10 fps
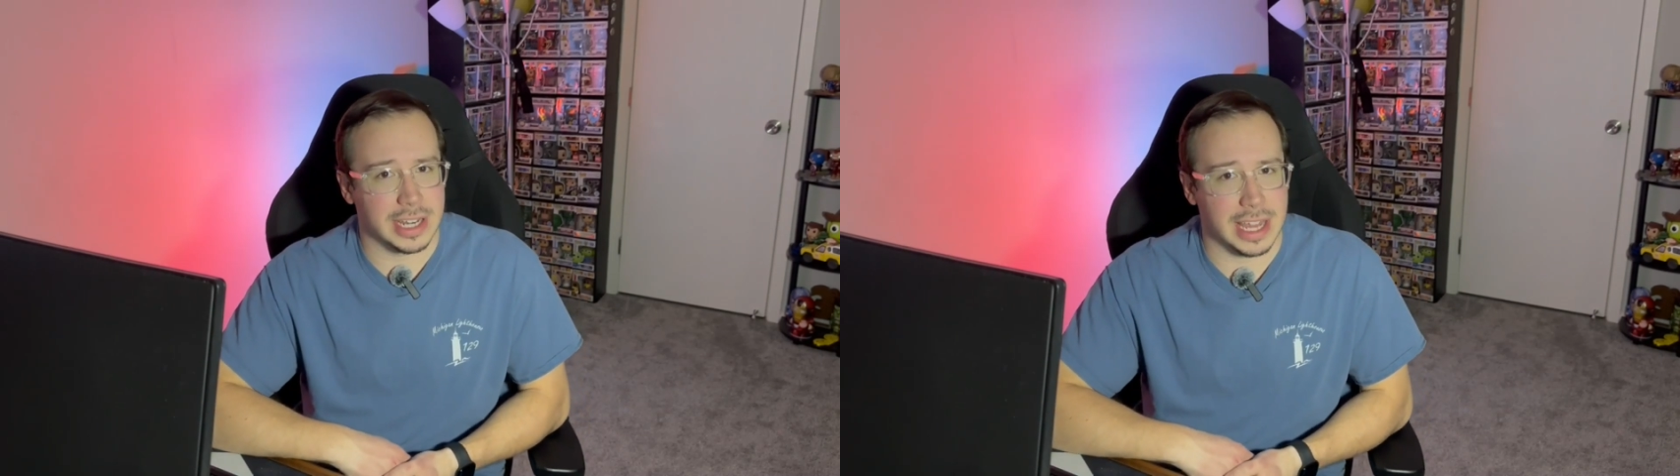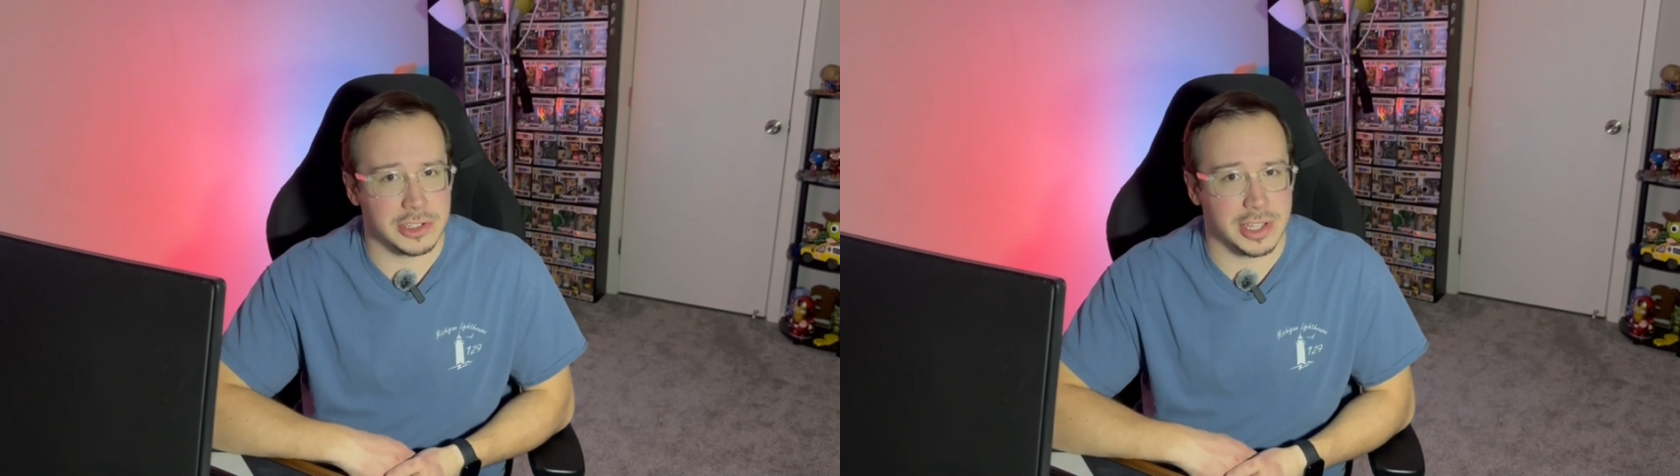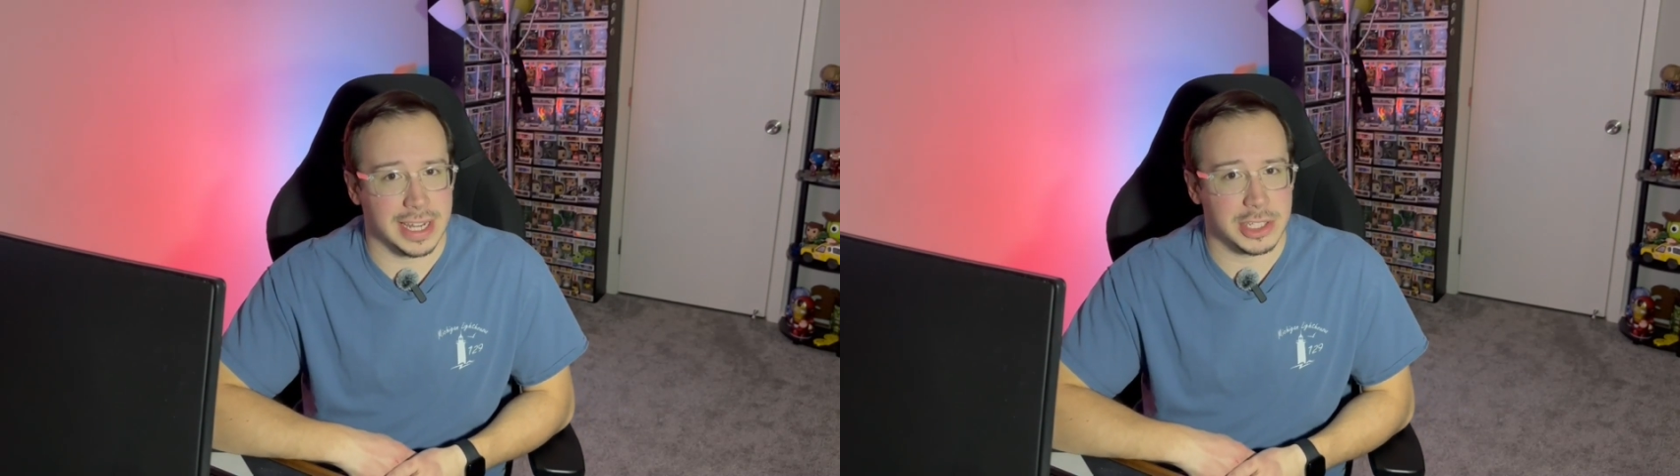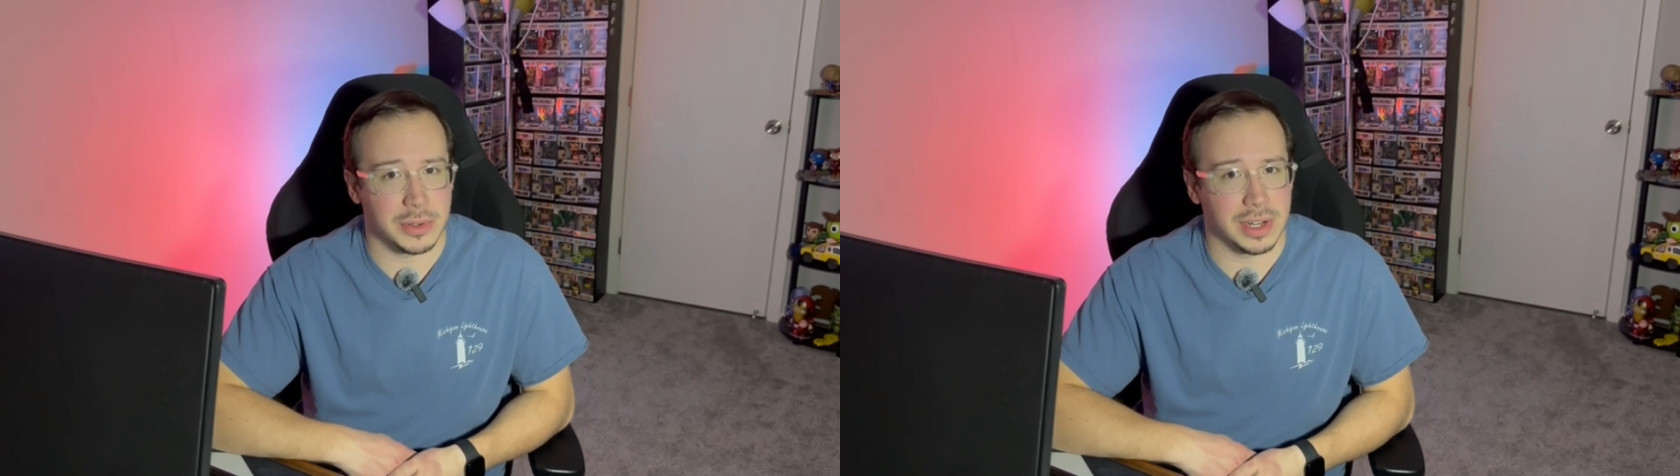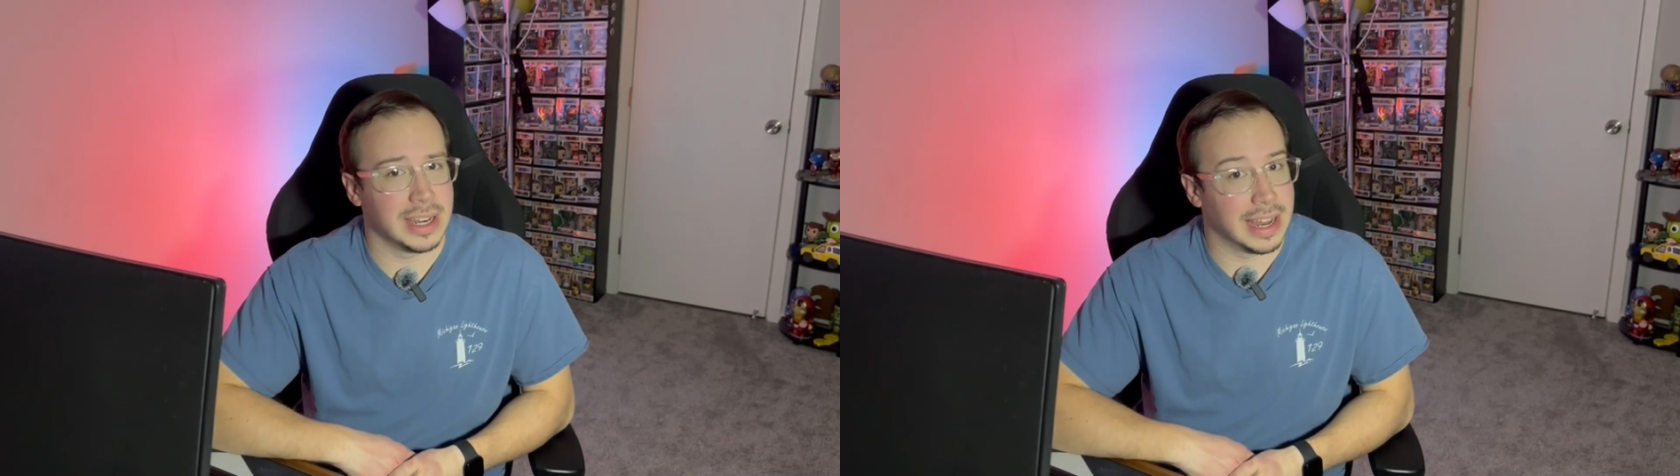catch the next
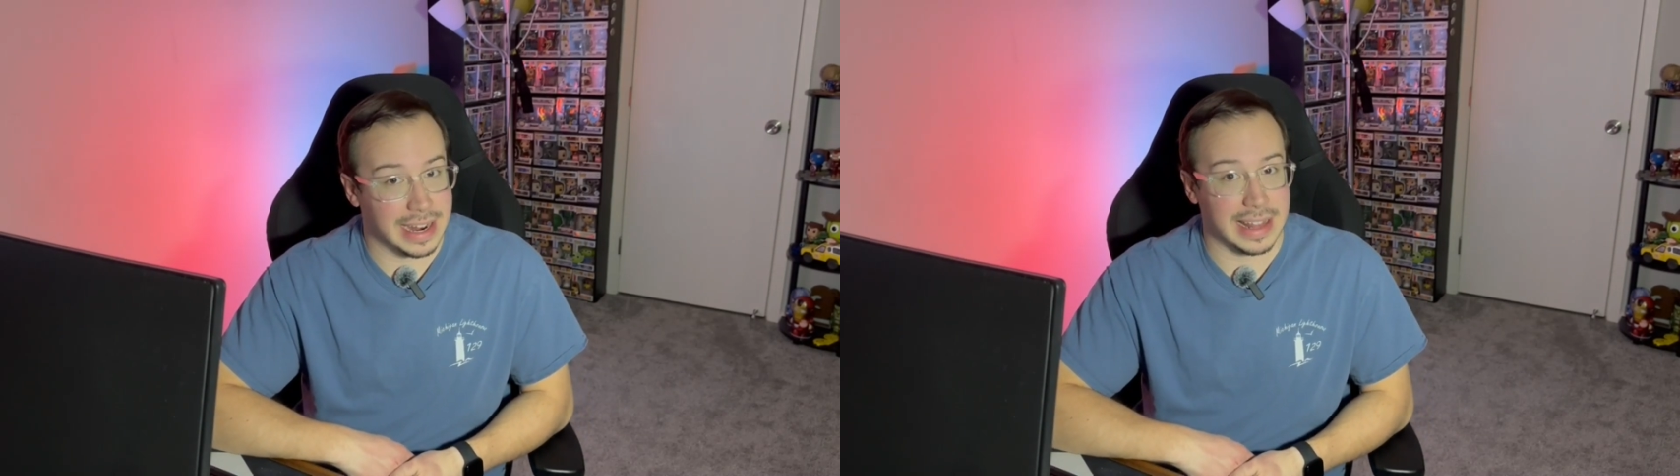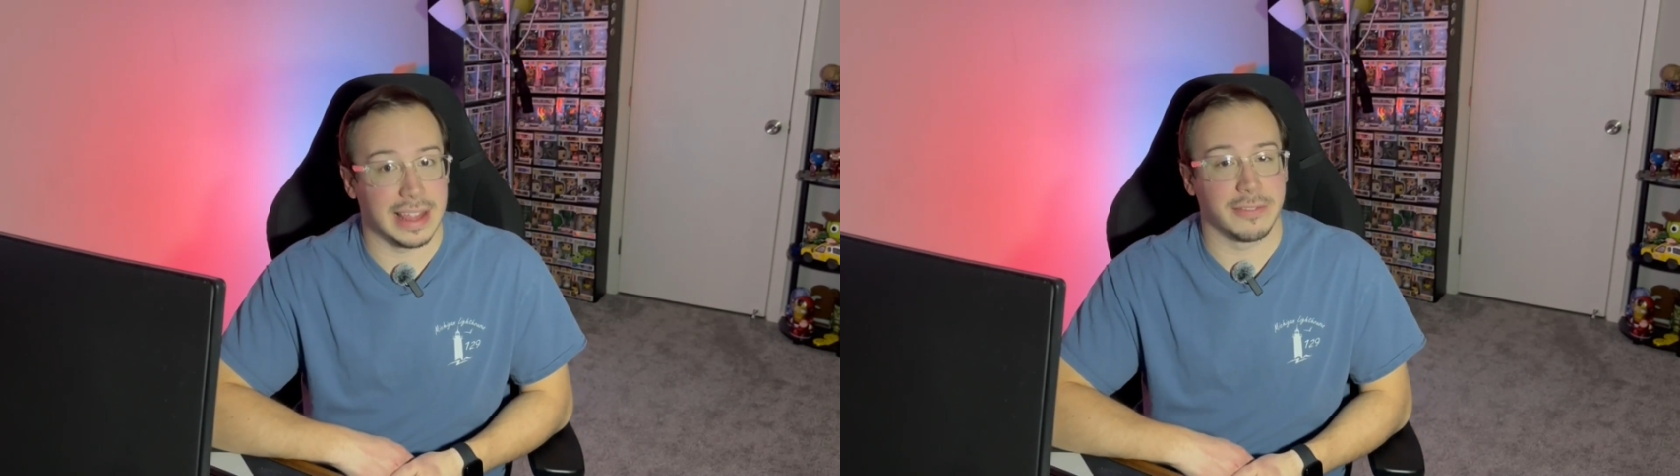one, and I look